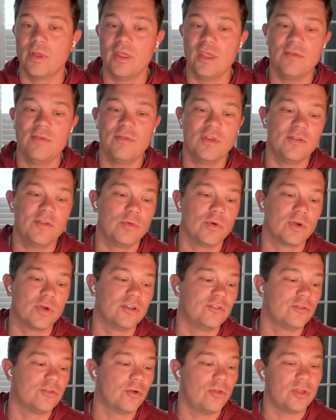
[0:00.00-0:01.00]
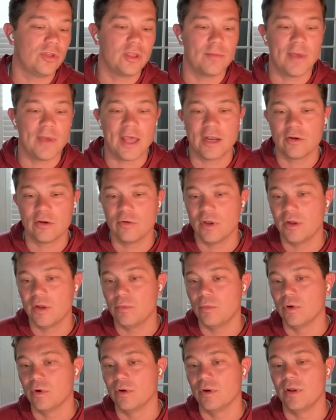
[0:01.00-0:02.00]
Even if we're controlling
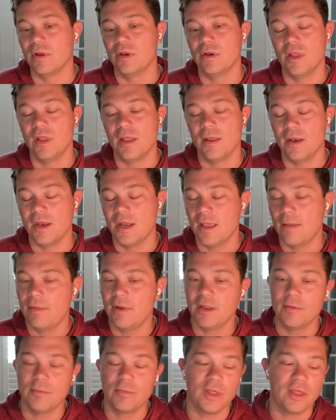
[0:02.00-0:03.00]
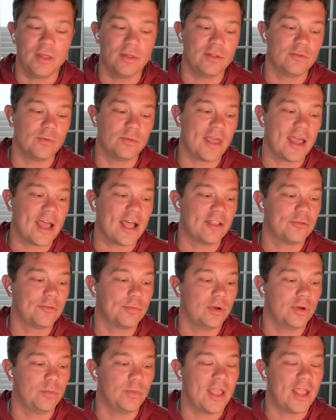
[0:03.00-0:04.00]
hematocrit, we're inhibiting platelets with
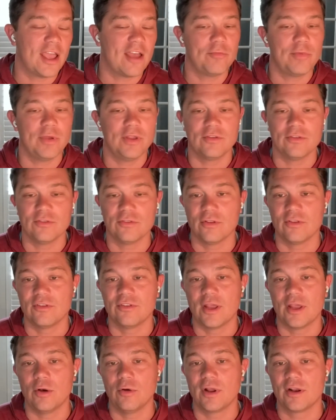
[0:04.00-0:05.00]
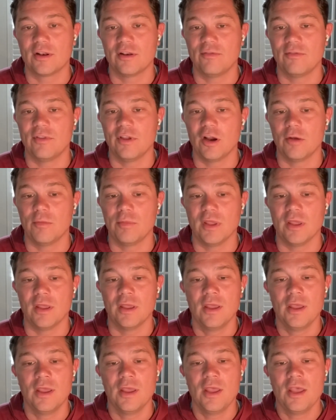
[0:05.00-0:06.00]
aspirin, we have patients on cytoreductive therapy,